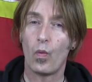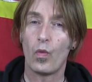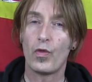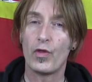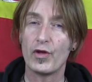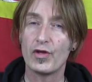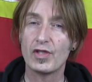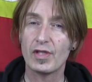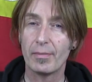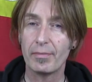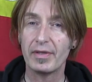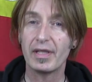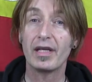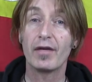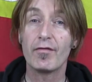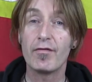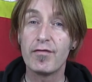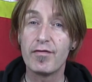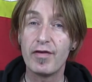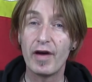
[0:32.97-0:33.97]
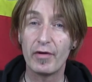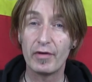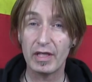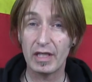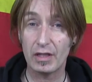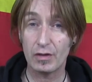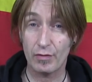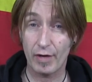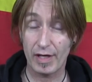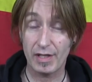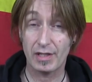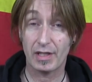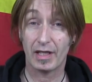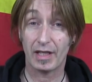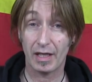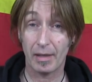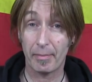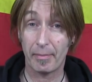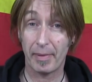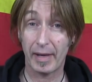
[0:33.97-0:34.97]
There's something very
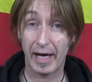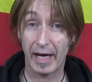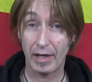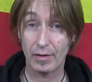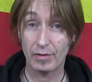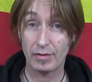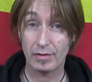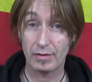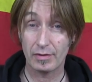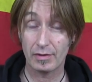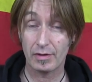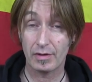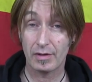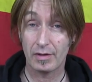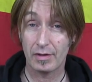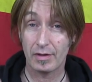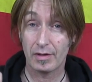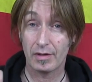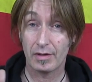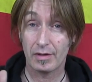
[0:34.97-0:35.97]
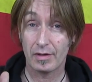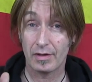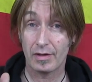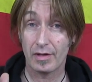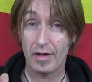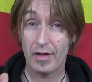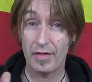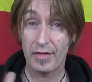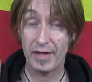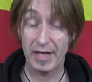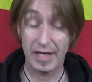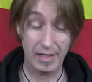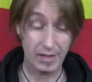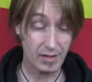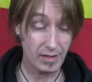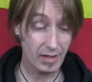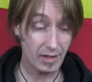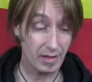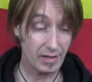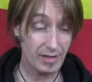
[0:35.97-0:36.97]
interesting about
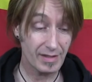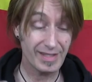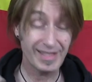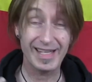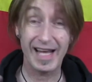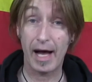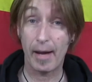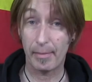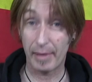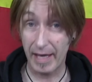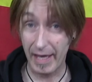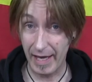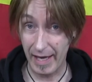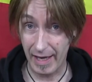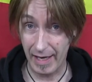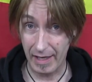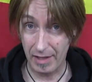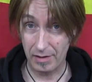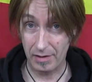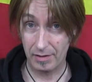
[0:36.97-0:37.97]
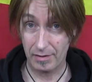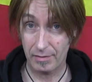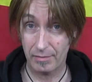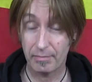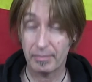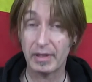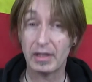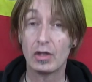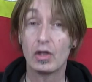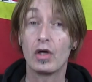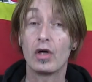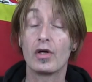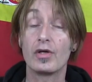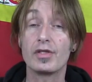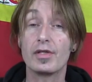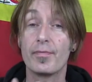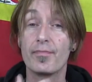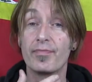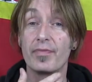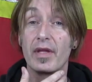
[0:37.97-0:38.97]
this saber,
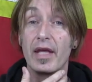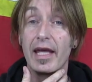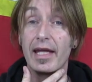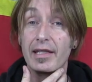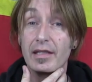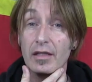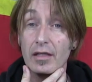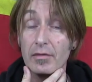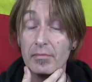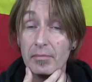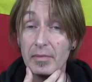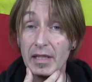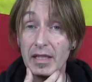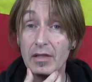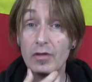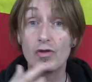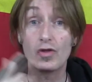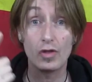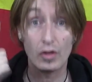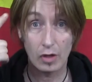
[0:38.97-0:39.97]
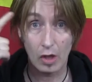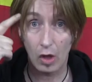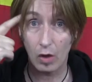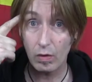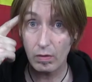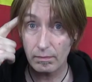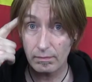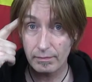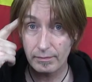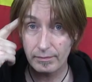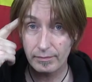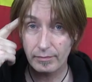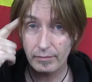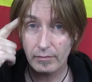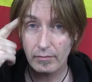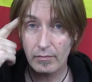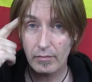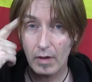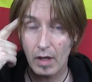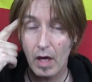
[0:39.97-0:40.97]
because it can mean to know.
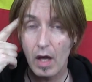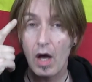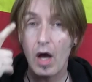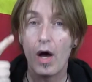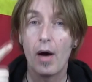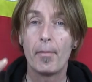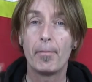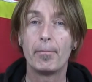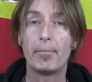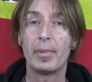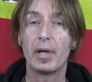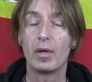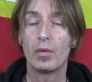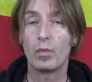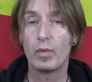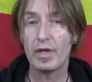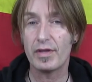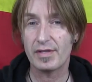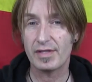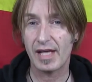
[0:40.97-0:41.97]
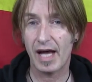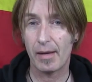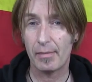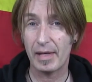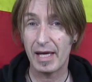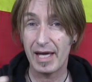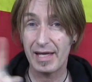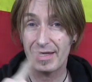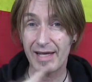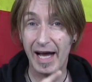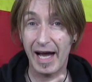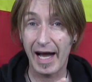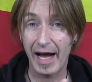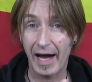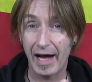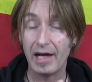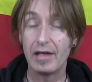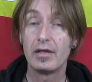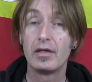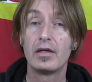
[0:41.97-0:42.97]
But with saber
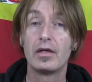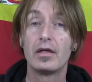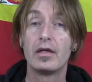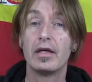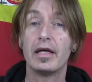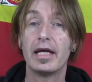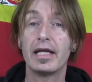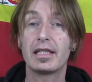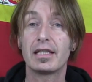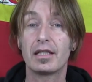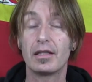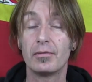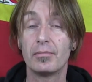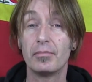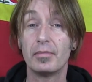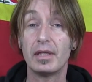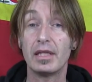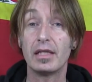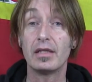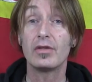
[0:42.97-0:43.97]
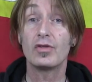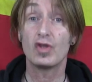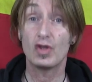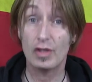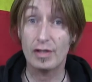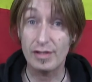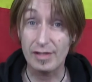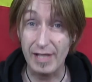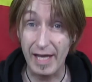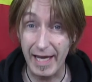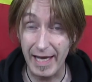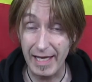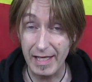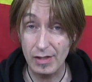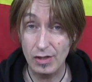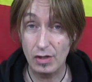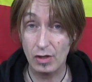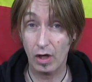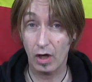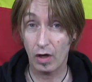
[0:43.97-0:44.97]
a, it can mean to
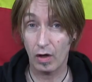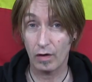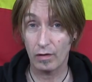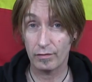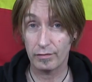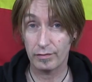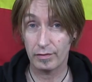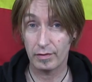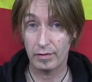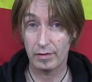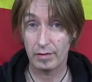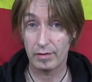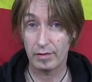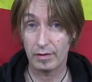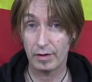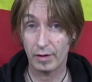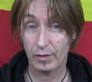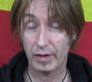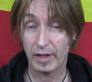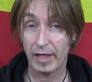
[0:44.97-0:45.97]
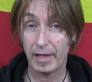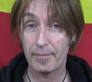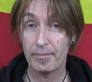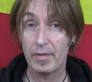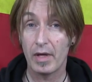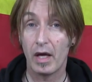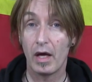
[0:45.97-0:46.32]
taste of, okay?